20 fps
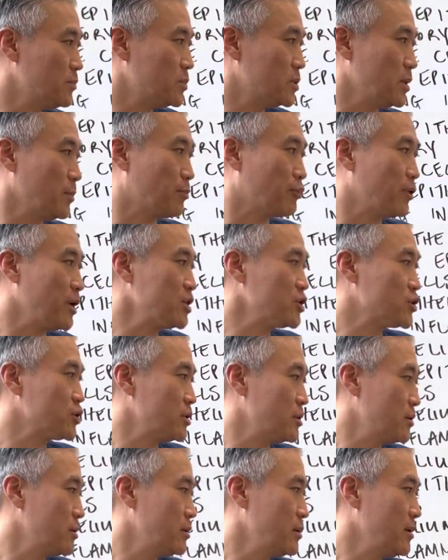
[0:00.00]

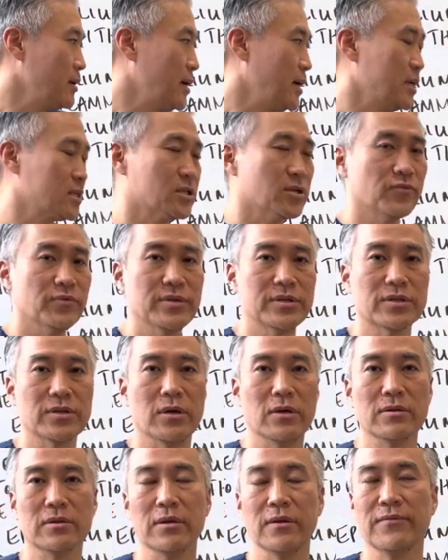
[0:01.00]
depression as a
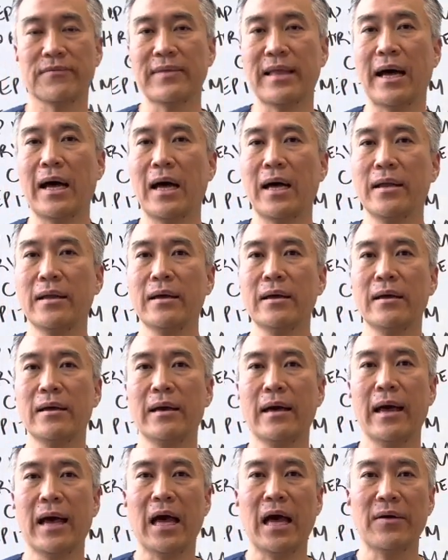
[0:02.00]
result of not
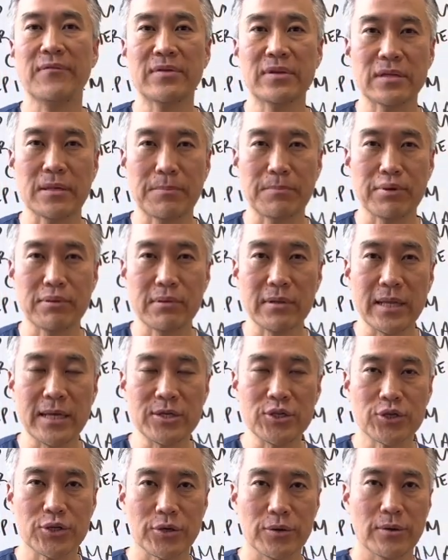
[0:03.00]
having the
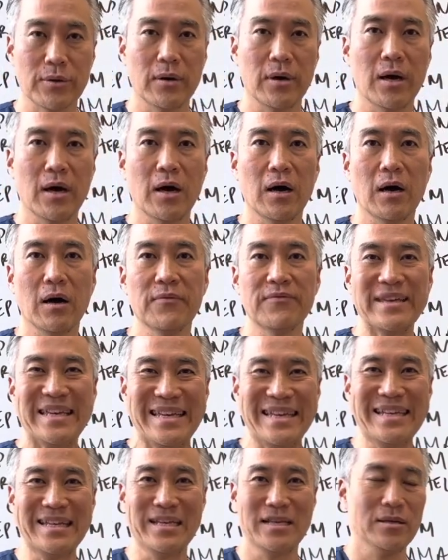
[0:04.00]
pleasure of
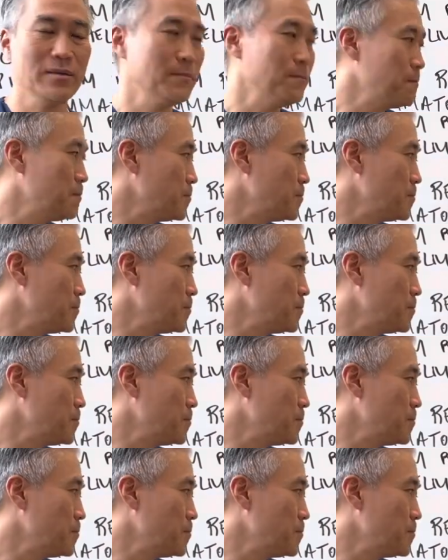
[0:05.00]
eating.